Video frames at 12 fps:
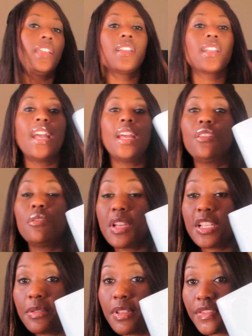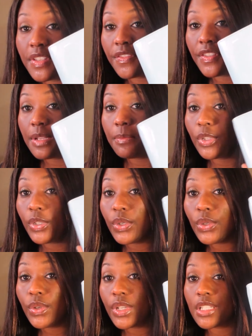It kind of reminds me of Tiffany
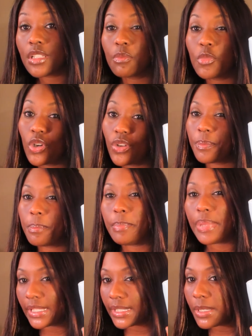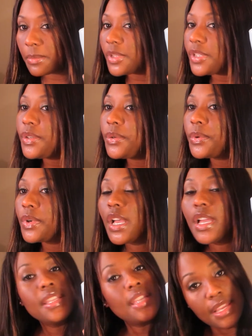Blue. It's more Bentley Blue.
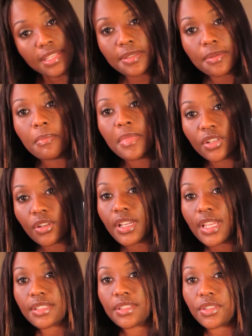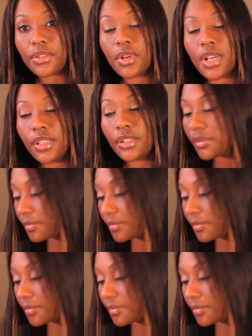Yes, my dog has his own color.